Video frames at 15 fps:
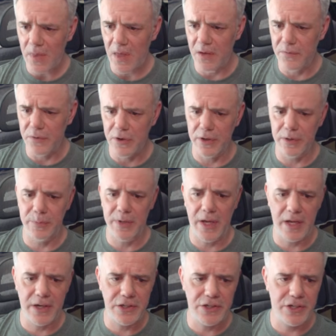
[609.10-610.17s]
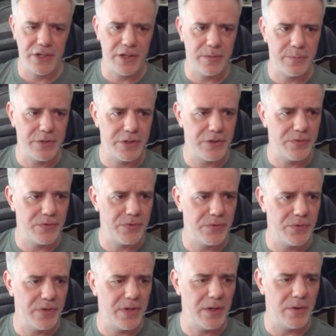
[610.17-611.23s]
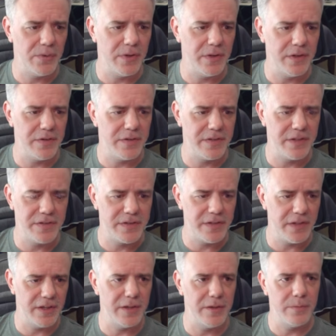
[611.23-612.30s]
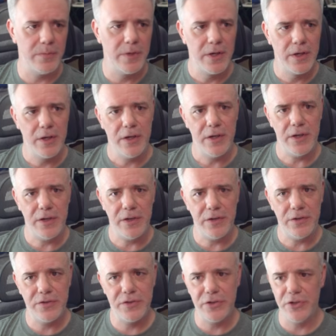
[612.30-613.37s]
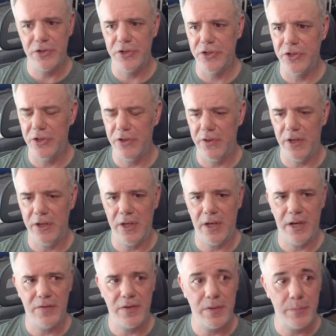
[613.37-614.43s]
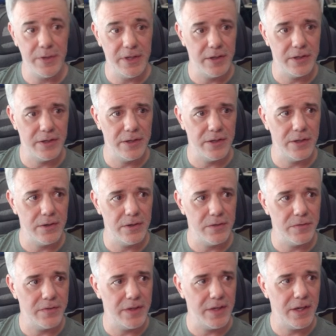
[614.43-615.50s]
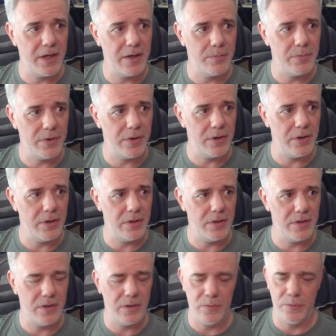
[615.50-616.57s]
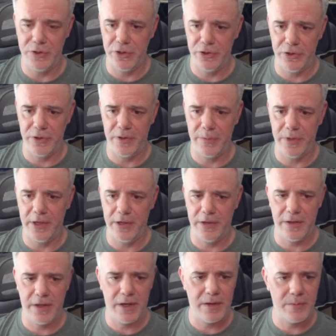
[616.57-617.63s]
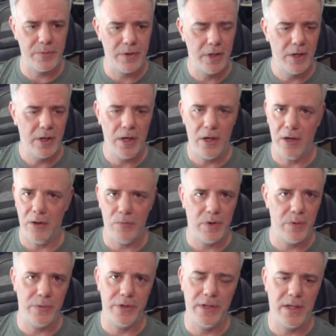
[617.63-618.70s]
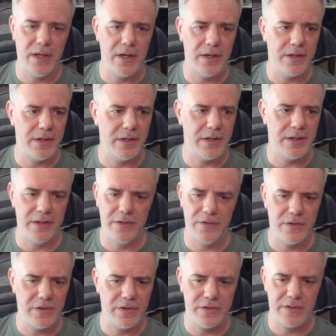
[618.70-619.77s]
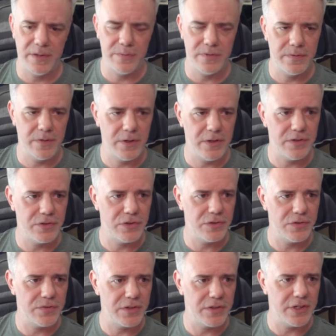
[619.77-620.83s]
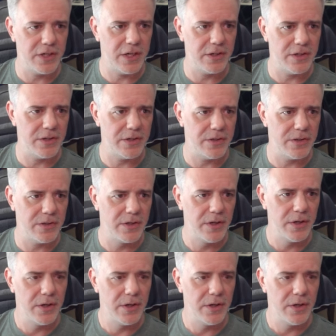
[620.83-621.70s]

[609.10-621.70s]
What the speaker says: If you're going to be adding champs to your food, now is the same search that you have at the beginning of the app that we showed you at the beginning of the app. Right when you log in, it is all the same search functionality here.